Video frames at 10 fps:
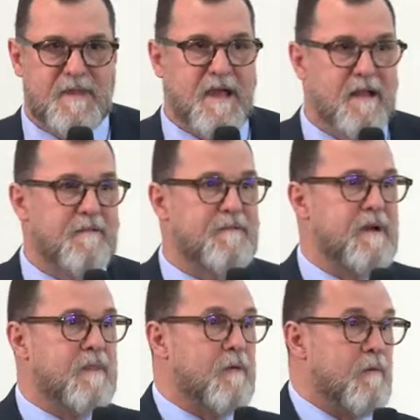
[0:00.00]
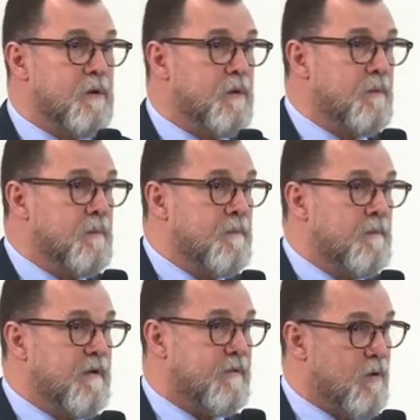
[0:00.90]
The elephant in the room,
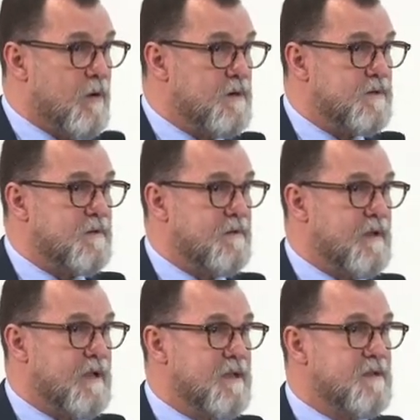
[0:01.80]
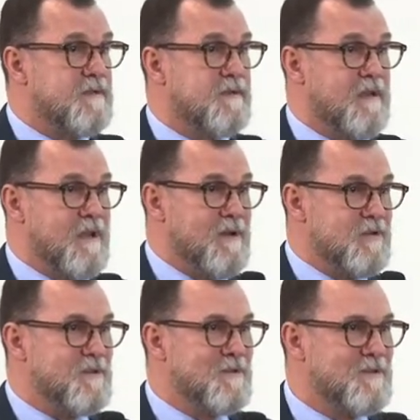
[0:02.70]
of course, is
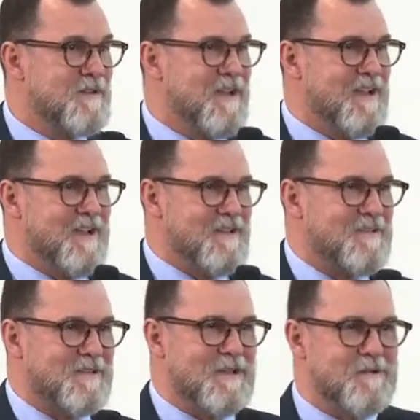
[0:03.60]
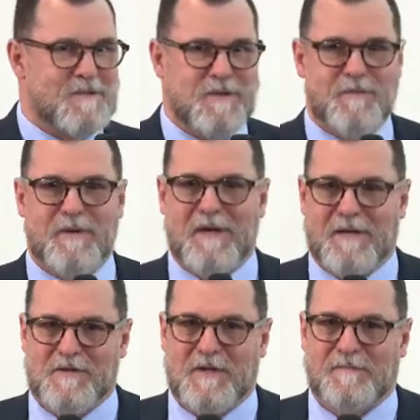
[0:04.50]
emissions and CO2
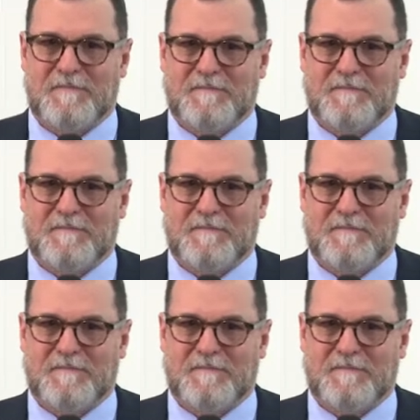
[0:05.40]
production.